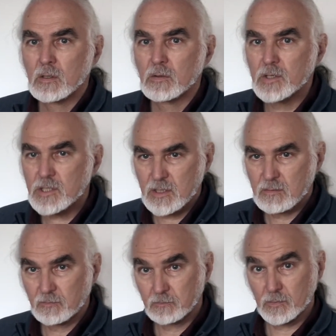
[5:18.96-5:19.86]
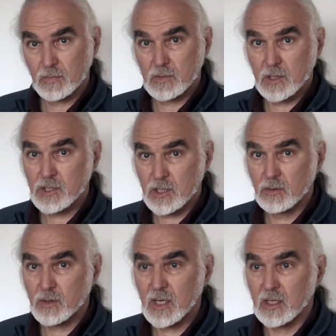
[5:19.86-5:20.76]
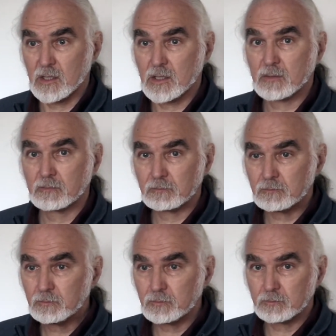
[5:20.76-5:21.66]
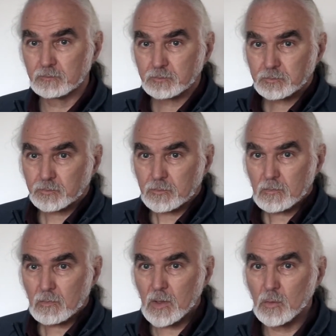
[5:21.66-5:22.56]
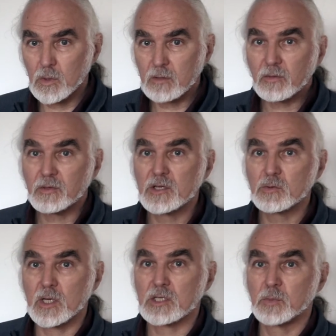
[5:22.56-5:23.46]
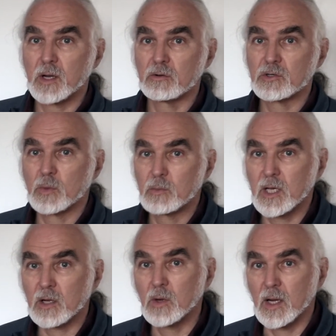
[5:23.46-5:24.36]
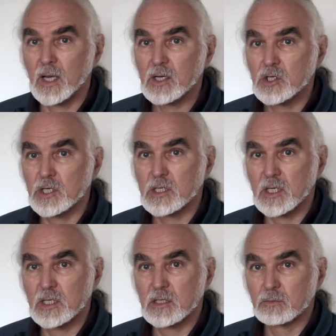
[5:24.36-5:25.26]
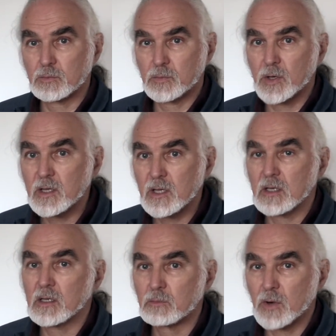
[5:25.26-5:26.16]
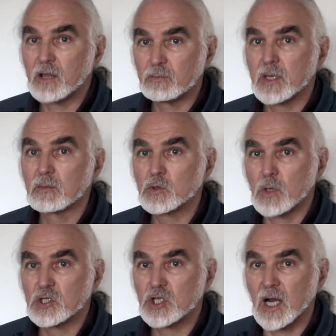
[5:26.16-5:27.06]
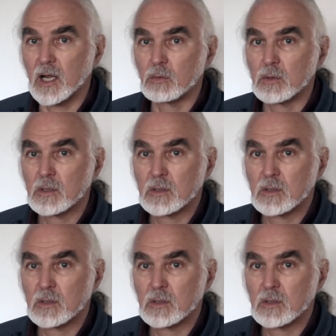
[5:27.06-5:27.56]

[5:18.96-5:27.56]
This does two things. One of the things we experience when we get quite anxious is our breath becomes quite shallow.